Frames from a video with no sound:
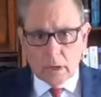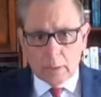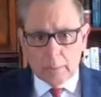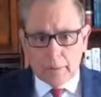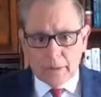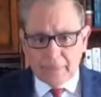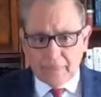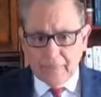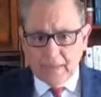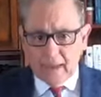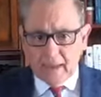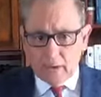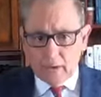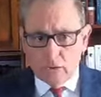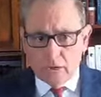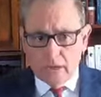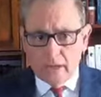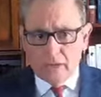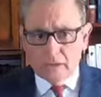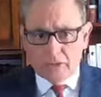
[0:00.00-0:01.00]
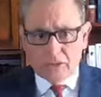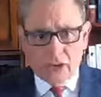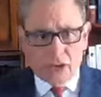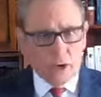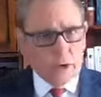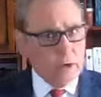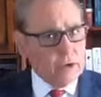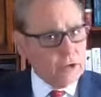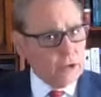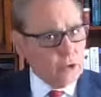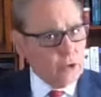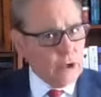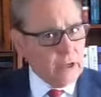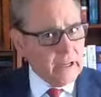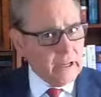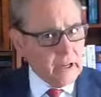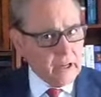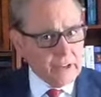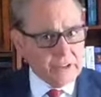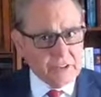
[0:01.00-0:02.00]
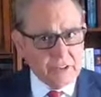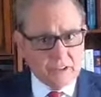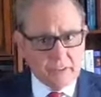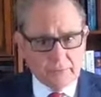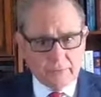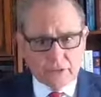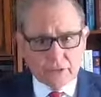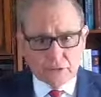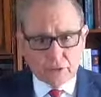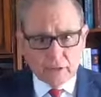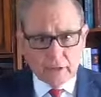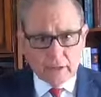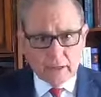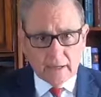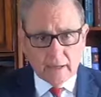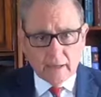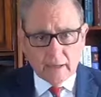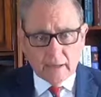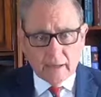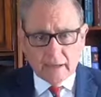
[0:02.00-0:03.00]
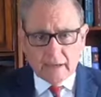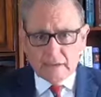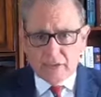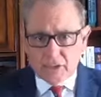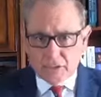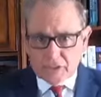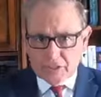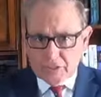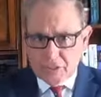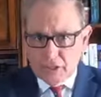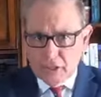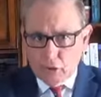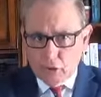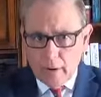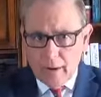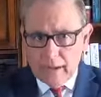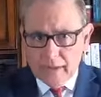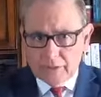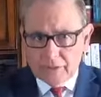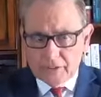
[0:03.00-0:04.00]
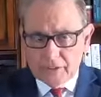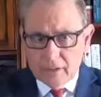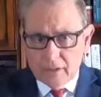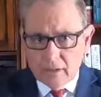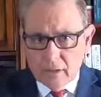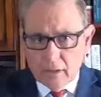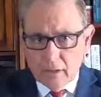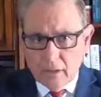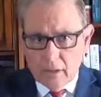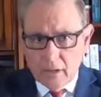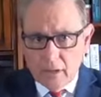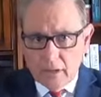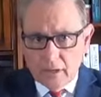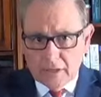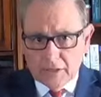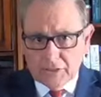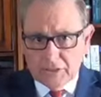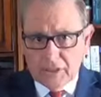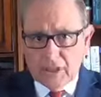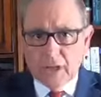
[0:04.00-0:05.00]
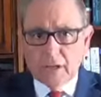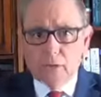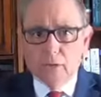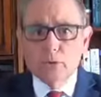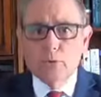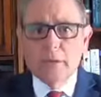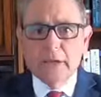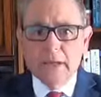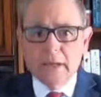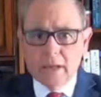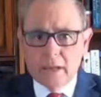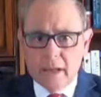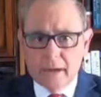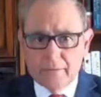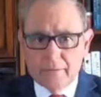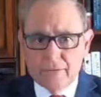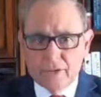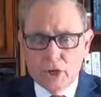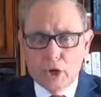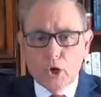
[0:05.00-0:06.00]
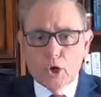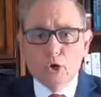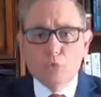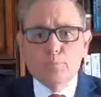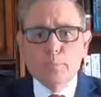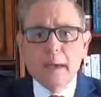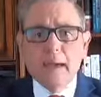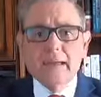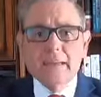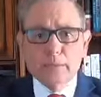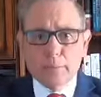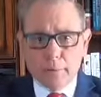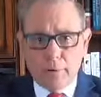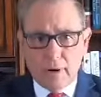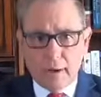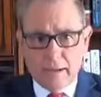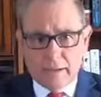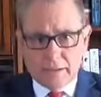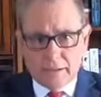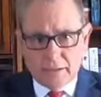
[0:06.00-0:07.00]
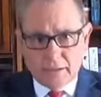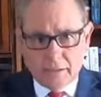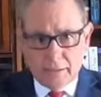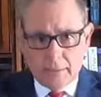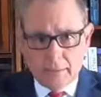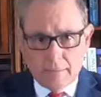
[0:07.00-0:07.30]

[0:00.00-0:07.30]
but then he's not going to look at us individually. He's going to see Christ, the Son whom he loves, who paid the price.